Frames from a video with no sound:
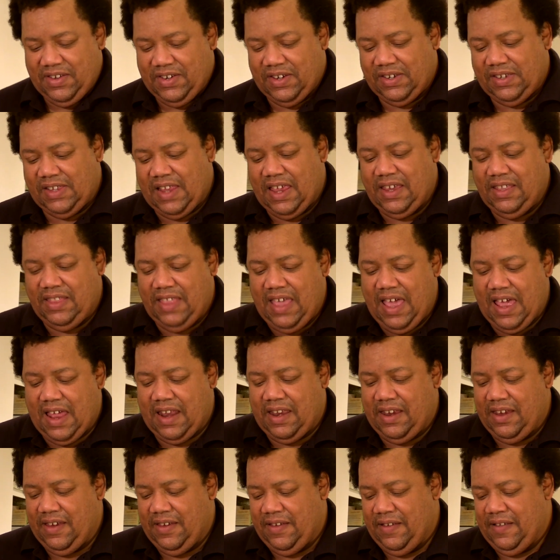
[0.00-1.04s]
just like
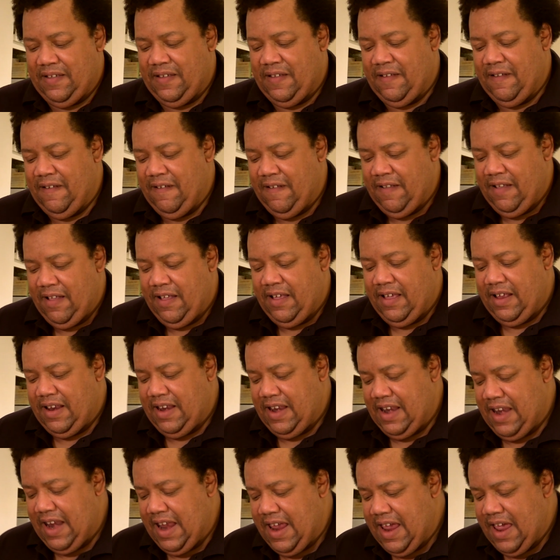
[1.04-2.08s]
that.
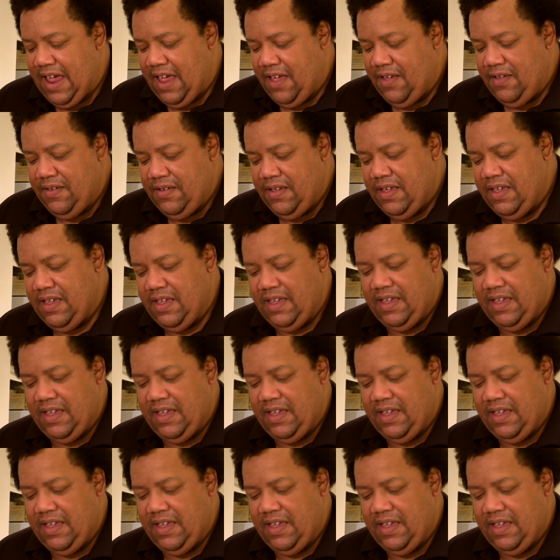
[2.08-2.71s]
Now